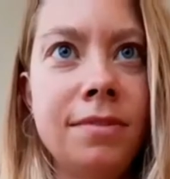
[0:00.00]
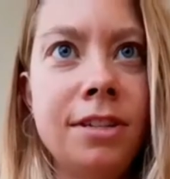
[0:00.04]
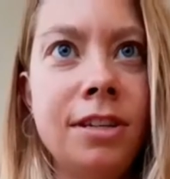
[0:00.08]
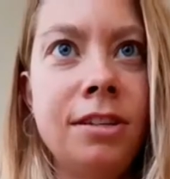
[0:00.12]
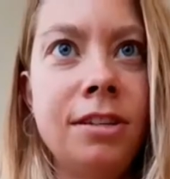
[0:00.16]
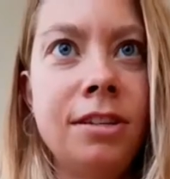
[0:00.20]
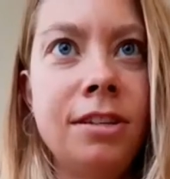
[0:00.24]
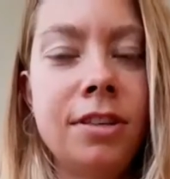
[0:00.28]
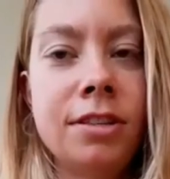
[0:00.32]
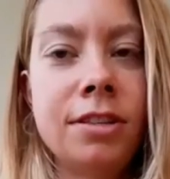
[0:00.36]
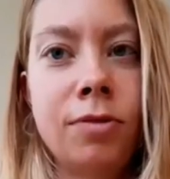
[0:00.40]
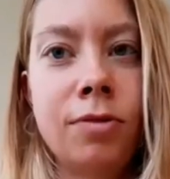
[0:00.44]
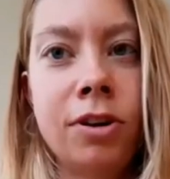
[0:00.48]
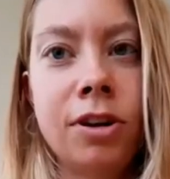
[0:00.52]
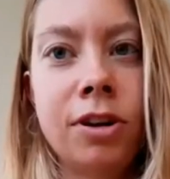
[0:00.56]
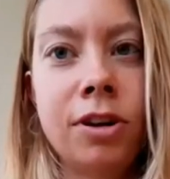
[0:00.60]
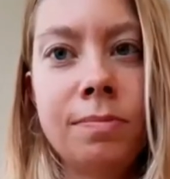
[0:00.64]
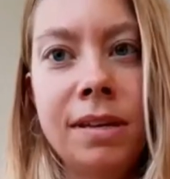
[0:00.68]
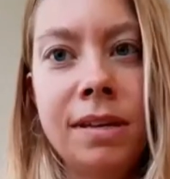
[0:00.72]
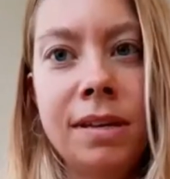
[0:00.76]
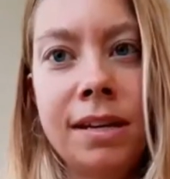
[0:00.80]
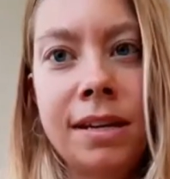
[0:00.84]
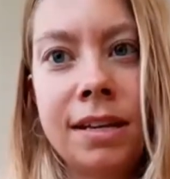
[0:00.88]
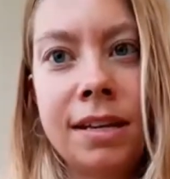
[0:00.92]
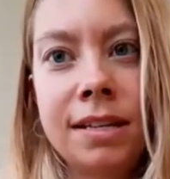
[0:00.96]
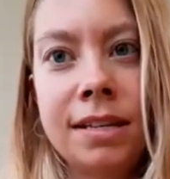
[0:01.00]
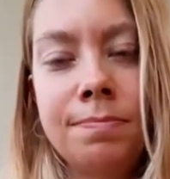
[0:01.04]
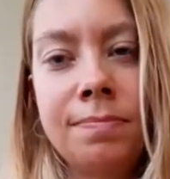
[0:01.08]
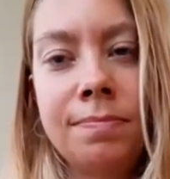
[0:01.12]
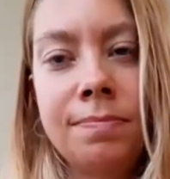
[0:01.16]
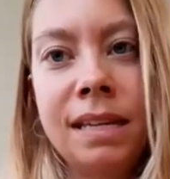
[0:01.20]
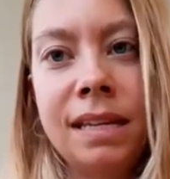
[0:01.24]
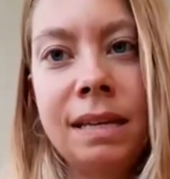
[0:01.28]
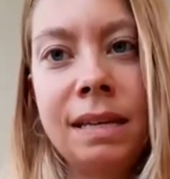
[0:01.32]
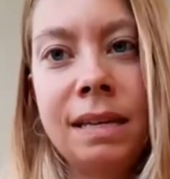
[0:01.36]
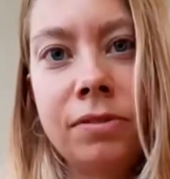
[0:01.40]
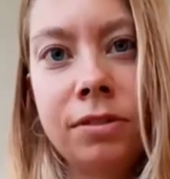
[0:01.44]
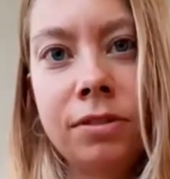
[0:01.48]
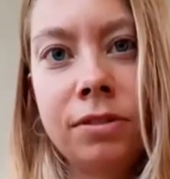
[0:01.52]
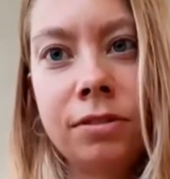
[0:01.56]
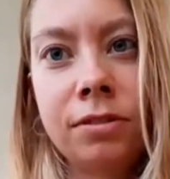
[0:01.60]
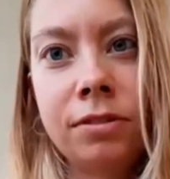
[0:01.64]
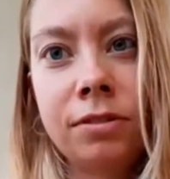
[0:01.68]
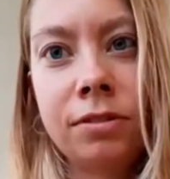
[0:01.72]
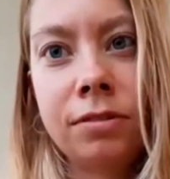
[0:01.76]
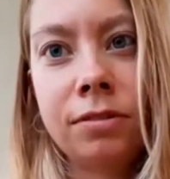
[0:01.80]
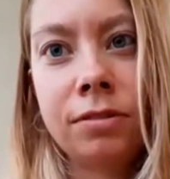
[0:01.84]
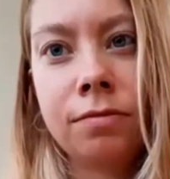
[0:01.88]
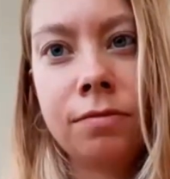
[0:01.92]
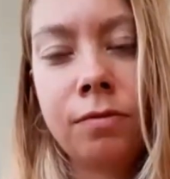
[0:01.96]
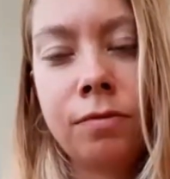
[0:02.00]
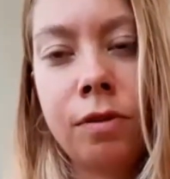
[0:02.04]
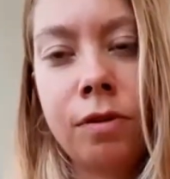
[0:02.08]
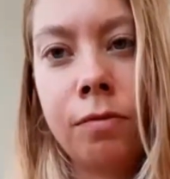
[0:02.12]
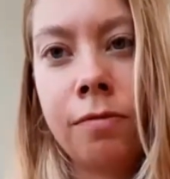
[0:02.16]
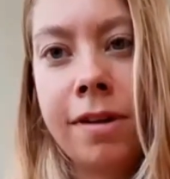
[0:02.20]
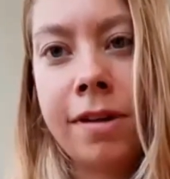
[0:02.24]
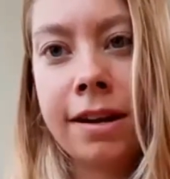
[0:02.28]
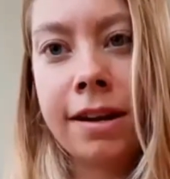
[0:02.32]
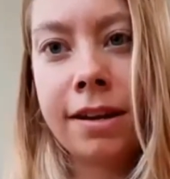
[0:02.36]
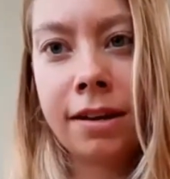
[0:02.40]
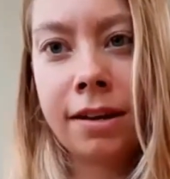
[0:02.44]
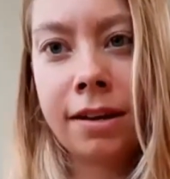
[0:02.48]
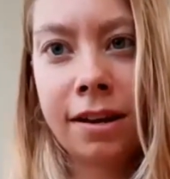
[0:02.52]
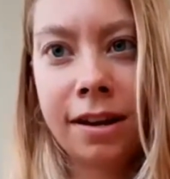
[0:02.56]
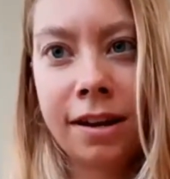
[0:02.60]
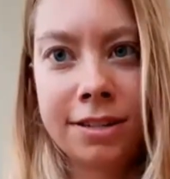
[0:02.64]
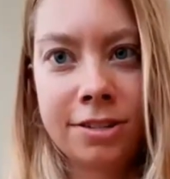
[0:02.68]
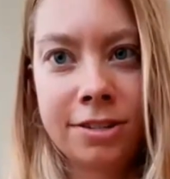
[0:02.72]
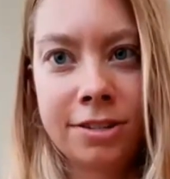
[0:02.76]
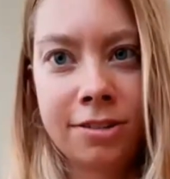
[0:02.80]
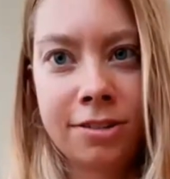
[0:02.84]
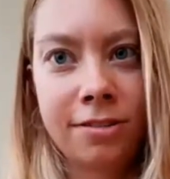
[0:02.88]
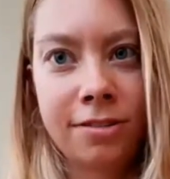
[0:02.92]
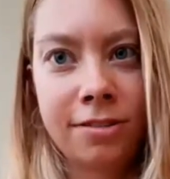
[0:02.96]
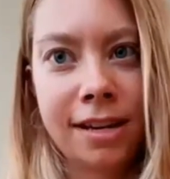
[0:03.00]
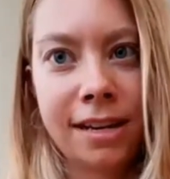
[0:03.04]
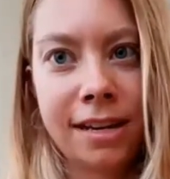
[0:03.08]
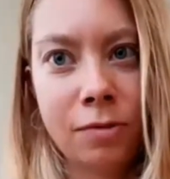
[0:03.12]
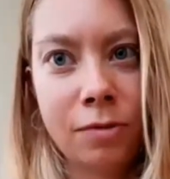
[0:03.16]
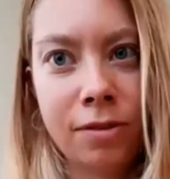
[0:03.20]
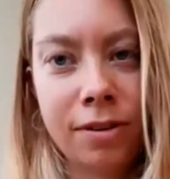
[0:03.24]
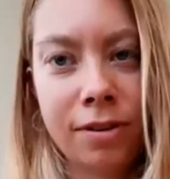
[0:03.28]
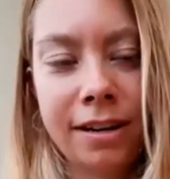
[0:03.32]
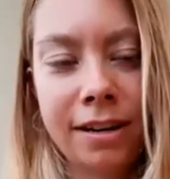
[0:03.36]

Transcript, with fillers: to do this work because people won't recognize her anymore.